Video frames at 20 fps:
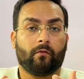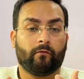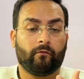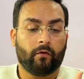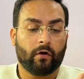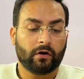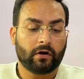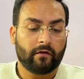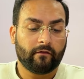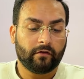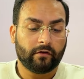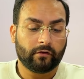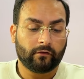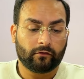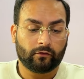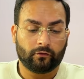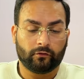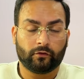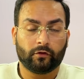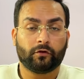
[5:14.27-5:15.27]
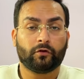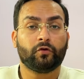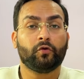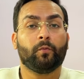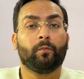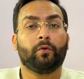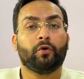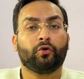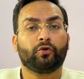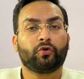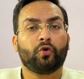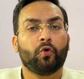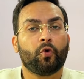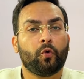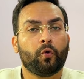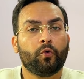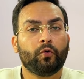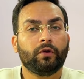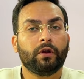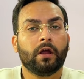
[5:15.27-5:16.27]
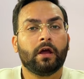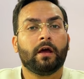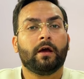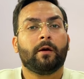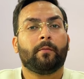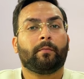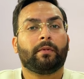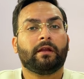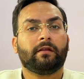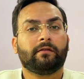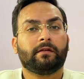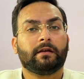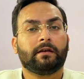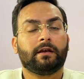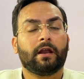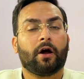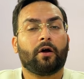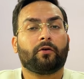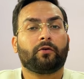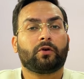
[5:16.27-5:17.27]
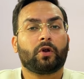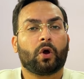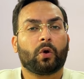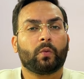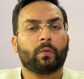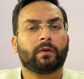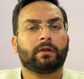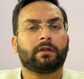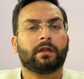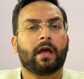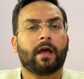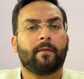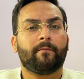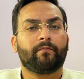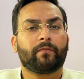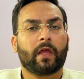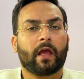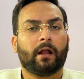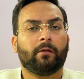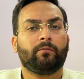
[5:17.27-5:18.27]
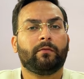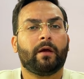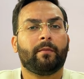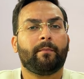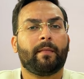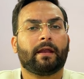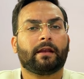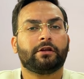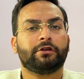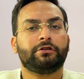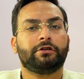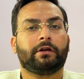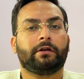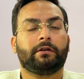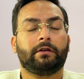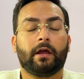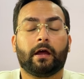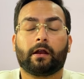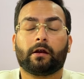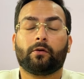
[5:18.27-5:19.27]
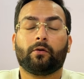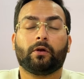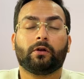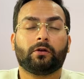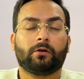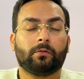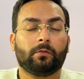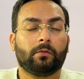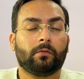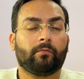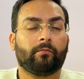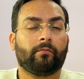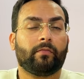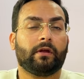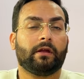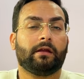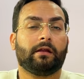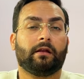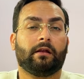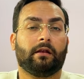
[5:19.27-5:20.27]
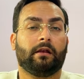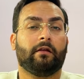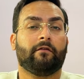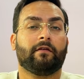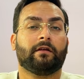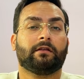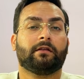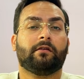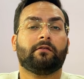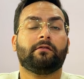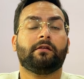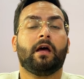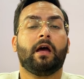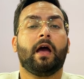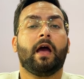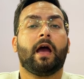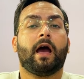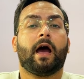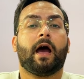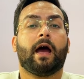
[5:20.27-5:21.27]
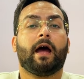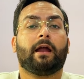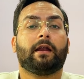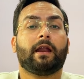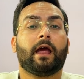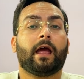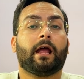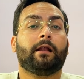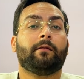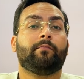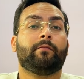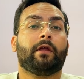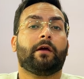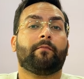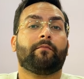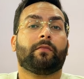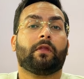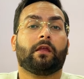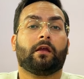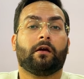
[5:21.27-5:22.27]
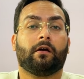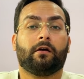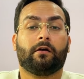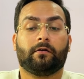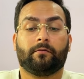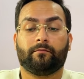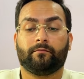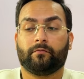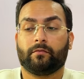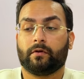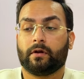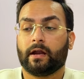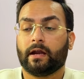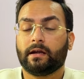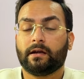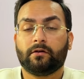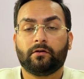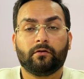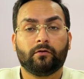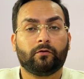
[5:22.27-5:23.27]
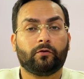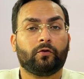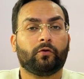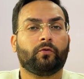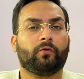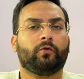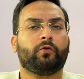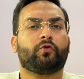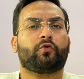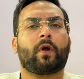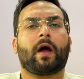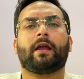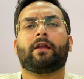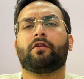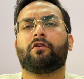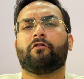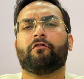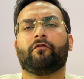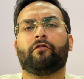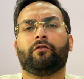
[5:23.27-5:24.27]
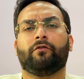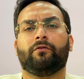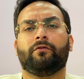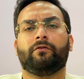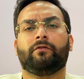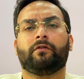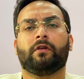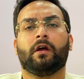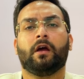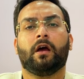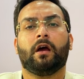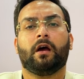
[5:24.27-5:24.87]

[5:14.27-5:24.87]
Whatever resources you both own, please sit down, talk with them, help them manage it. They are going to be loving this, and help them get to try new foods,